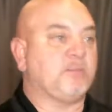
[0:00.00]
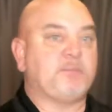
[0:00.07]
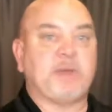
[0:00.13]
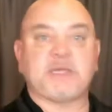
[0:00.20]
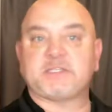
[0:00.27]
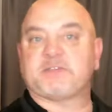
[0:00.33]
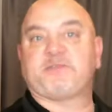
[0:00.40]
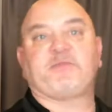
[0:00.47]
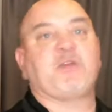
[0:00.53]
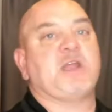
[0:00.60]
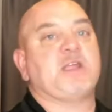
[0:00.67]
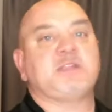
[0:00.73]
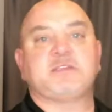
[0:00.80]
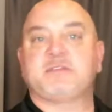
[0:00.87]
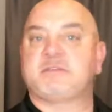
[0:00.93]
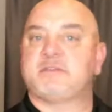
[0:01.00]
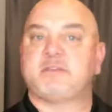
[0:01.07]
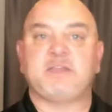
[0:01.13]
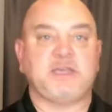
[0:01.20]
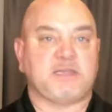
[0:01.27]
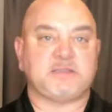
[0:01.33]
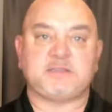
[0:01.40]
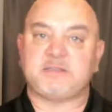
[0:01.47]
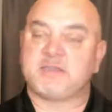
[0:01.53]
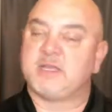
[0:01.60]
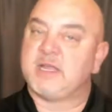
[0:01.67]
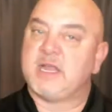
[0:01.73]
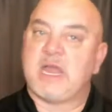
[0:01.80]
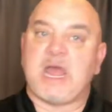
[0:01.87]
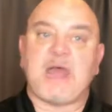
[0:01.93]
best friends this,
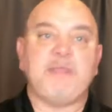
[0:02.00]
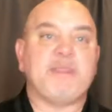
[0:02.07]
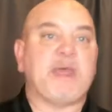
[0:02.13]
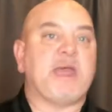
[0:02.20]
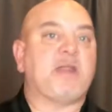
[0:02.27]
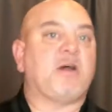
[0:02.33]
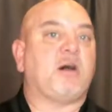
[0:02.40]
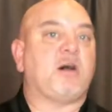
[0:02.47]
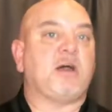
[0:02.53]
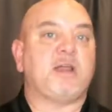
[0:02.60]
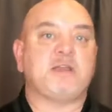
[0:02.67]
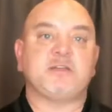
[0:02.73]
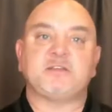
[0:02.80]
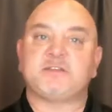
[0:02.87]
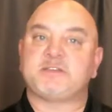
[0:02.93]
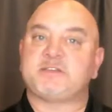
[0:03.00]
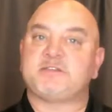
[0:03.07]
and then on